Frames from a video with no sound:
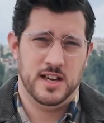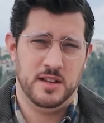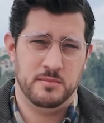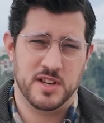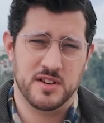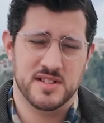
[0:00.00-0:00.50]

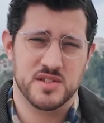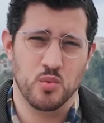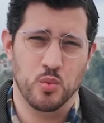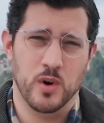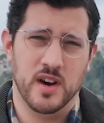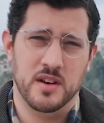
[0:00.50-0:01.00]
And because
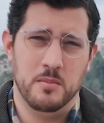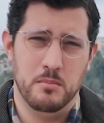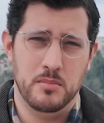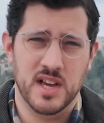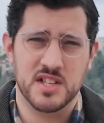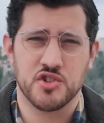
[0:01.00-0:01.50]

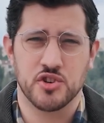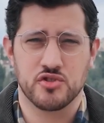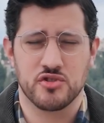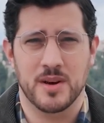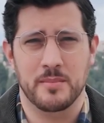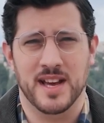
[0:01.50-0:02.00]
one major
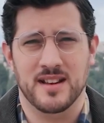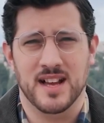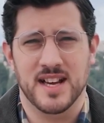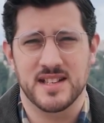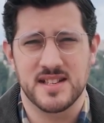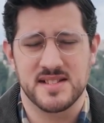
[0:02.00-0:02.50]
Trump
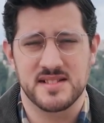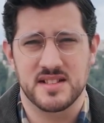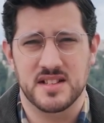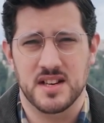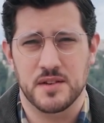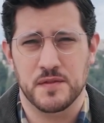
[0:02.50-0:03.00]
headline isn't
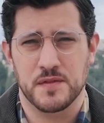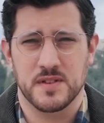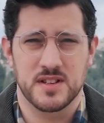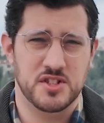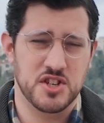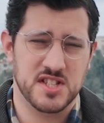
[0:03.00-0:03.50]
enough,
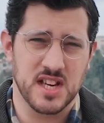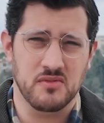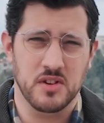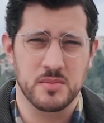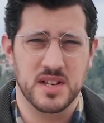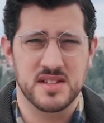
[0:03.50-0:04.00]
just
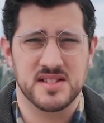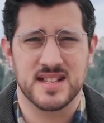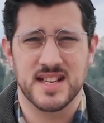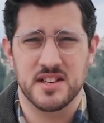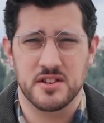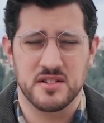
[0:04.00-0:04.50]
several minutes
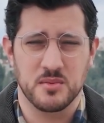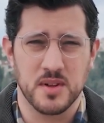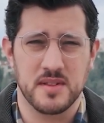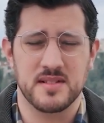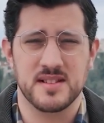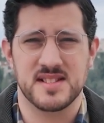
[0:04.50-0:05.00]
later,
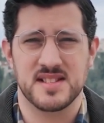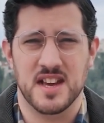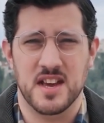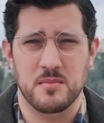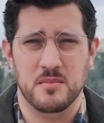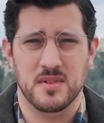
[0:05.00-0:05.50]
within the
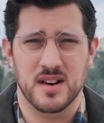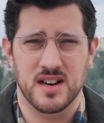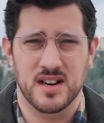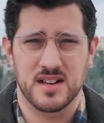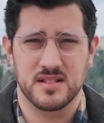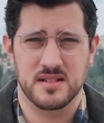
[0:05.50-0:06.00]

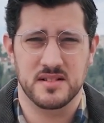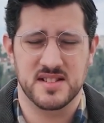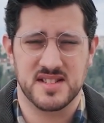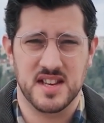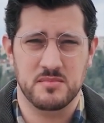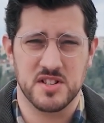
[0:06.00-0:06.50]

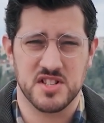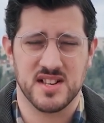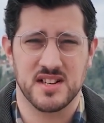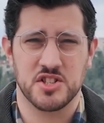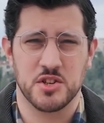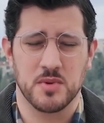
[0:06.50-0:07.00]
same
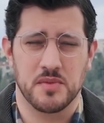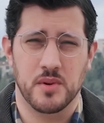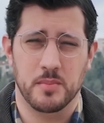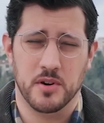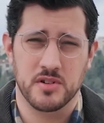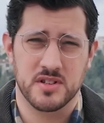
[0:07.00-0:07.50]
discussion with
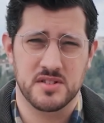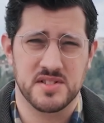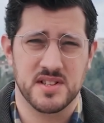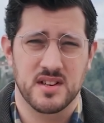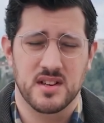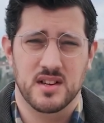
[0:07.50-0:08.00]

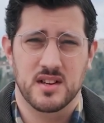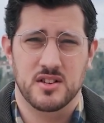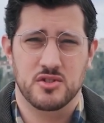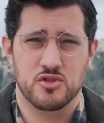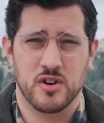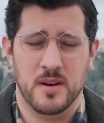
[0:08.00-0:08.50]
reporters,
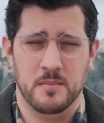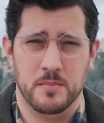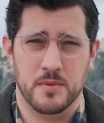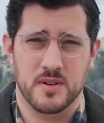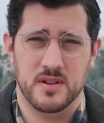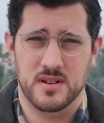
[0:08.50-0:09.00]

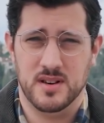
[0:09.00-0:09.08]
Trump